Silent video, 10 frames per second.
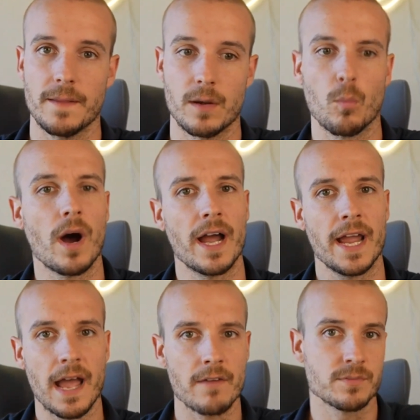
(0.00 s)
And why I
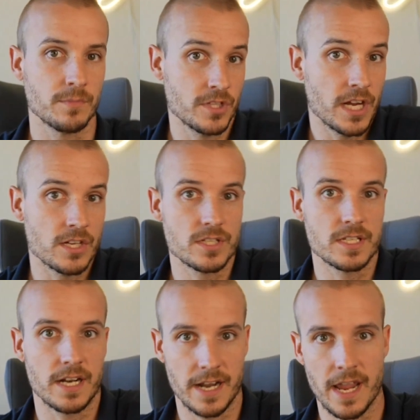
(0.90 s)
have some of the challenges
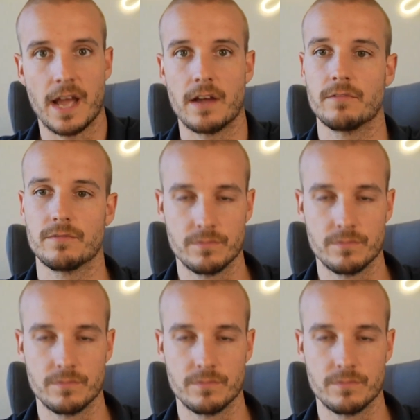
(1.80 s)
that I have.